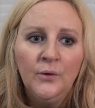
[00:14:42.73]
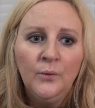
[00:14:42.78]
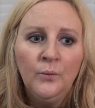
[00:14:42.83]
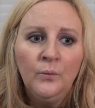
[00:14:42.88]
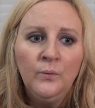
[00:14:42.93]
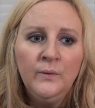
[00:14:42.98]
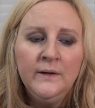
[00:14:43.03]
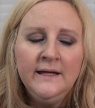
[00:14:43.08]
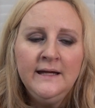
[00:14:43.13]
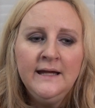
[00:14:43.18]

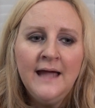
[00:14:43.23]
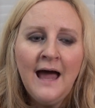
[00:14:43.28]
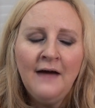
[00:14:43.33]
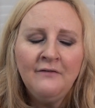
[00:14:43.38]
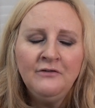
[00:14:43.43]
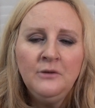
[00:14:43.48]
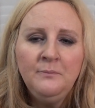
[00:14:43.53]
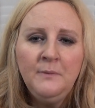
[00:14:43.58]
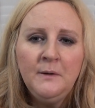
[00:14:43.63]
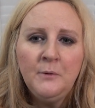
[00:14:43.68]
we
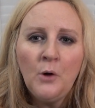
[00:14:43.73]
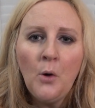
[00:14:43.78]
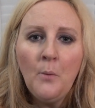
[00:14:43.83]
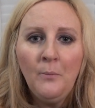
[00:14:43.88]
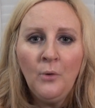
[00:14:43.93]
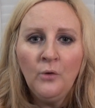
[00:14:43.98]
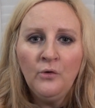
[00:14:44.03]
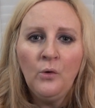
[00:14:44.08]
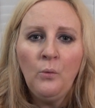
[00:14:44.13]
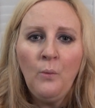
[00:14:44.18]
have to become
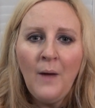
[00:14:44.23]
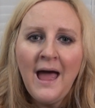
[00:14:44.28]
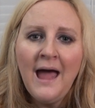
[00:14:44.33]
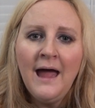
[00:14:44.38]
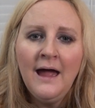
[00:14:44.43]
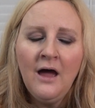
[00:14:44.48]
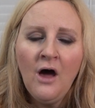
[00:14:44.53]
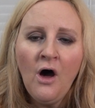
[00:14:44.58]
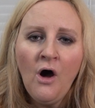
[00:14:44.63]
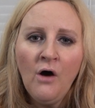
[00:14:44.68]
more
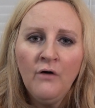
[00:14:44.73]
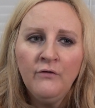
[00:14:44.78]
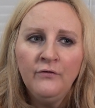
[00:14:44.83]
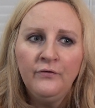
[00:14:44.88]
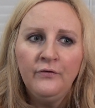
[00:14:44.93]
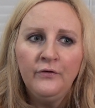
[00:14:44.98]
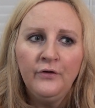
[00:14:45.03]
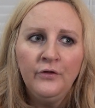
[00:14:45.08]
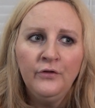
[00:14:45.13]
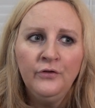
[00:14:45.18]
aware
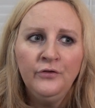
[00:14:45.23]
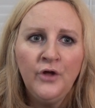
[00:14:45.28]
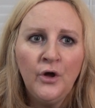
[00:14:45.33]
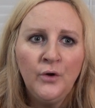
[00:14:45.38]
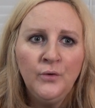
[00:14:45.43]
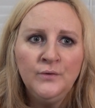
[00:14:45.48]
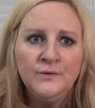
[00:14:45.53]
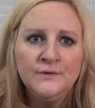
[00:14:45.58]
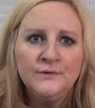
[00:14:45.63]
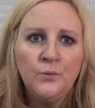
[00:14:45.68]
of
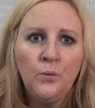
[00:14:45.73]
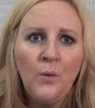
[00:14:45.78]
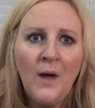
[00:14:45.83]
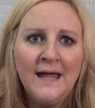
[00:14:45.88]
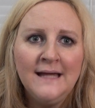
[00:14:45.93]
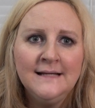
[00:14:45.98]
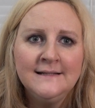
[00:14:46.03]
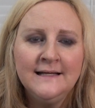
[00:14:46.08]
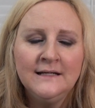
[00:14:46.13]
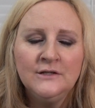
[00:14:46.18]
those
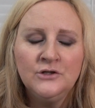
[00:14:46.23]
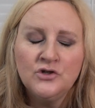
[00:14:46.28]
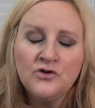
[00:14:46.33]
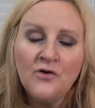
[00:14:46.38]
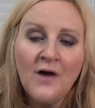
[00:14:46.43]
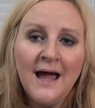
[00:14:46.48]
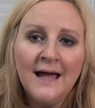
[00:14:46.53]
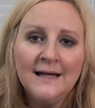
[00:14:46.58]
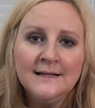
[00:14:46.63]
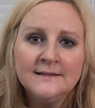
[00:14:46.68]
ways it
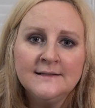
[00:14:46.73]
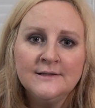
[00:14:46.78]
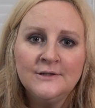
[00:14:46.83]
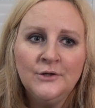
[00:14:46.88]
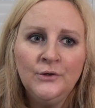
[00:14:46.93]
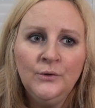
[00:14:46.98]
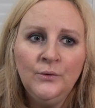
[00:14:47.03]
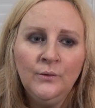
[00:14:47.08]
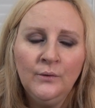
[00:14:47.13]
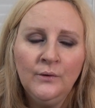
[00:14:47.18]
tries
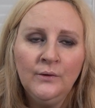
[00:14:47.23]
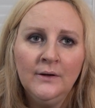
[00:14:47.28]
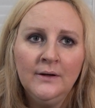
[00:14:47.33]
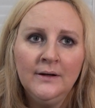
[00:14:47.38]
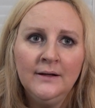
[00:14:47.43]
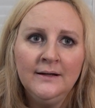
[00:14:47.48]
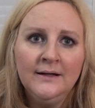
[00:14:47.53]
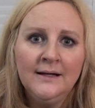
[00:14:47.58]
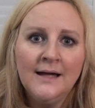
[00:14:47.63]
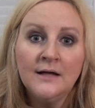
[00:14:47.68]
to
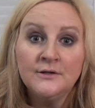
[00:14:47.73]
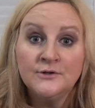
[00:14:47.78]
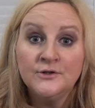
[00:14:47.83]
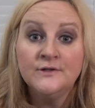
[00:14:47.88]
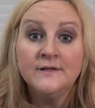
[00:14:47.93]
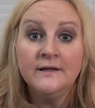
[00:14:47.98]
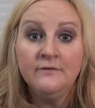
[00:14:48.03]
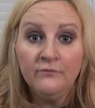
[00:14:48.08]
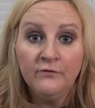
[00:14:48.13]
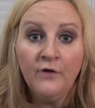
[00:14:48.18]
get
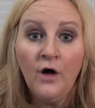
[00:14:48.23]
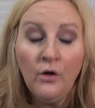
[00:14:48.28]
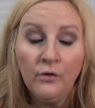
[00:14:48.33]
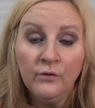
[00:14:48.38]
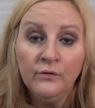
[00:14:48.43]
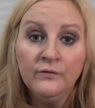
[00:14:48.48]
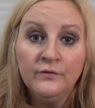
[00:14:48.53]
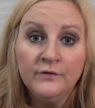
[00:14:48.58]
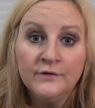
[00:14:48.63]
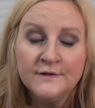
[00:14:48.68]
us
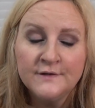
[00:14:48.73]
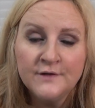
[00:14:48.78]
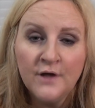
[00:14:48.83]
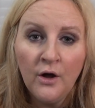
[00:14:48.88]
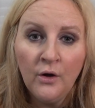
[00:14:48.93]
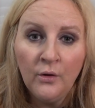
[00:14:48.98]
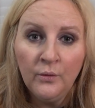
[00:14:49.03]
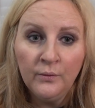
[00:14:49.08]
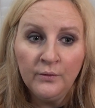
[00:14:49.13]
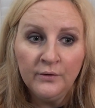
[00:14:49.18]
involved.
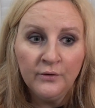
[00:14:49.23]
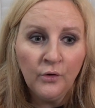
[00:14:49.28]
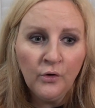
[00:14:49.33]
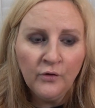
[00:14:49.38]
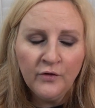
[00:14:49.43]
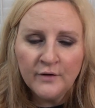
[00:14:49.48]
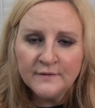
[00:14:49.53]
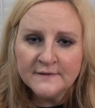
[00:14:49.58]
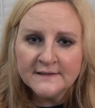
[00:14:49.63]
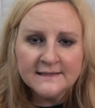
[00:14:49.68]
So all
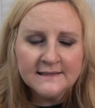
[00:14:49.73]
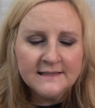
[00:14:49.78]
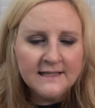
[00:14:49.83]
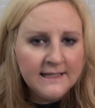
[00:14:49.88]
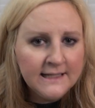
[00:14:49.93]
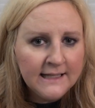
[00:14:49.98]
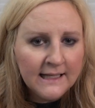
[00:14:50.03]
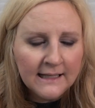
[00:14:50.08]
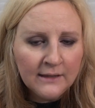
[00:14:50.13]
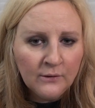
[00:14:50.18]
those
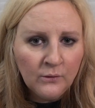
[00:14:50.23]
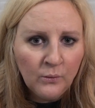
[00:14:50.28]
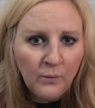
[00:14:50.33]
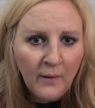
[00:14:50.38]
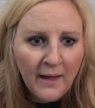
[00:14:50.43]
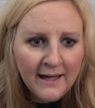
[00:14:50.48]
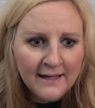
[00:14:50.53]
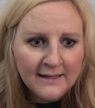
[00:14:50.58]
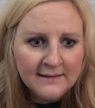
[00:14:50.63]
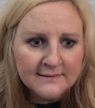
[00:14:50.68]
sneaky little
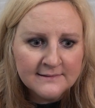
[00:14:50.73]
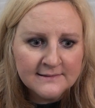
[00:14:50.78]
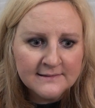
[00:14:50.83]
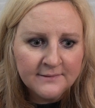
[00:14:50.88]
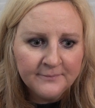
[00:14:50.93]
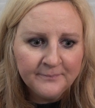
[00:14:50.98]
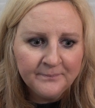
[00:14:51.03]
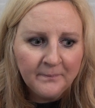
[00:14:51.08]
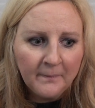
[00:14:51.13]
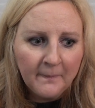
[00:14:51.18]
ways,